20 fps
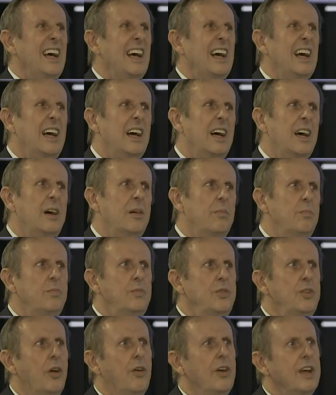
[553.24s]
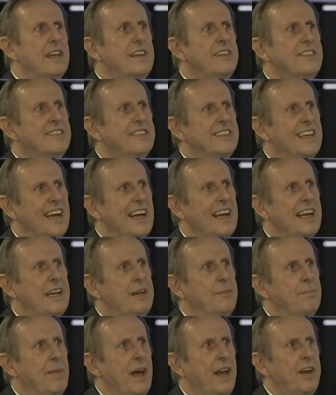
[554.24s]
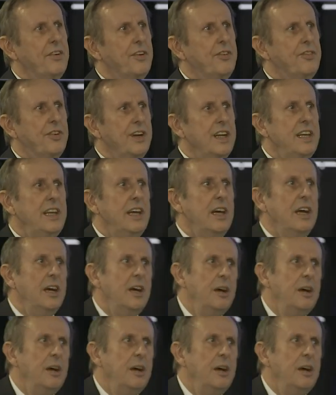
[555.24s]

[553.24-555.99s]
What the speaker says: Not exactly mandatory,